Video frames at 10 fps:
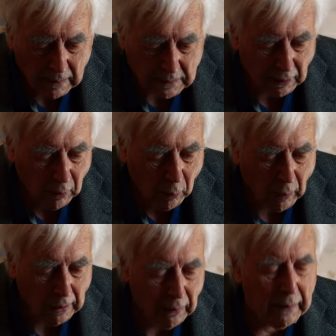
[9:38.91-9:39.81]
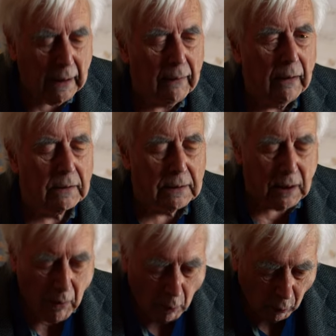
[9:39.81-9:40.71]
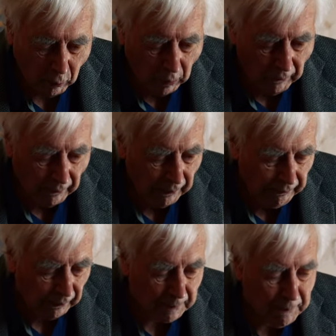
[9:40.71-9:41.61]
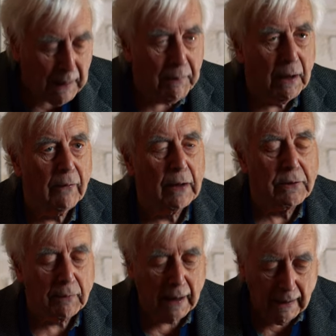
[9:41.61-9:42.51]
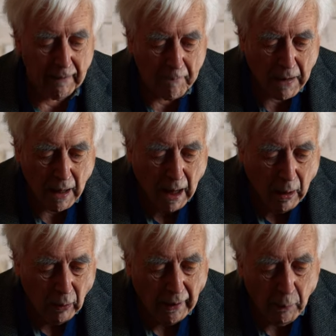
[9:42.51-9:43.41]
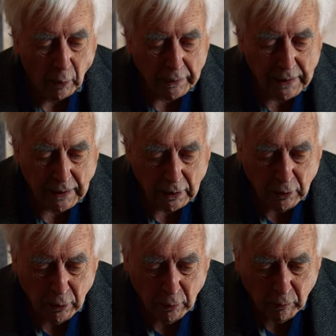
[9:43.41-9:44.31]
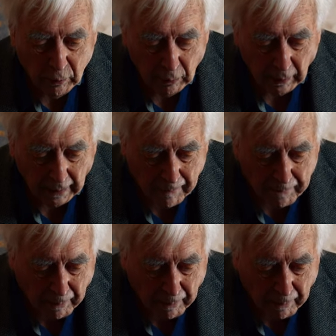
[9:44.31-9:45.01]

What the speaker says: So we're looking at, for the people of Israel, they wanted a new ruler.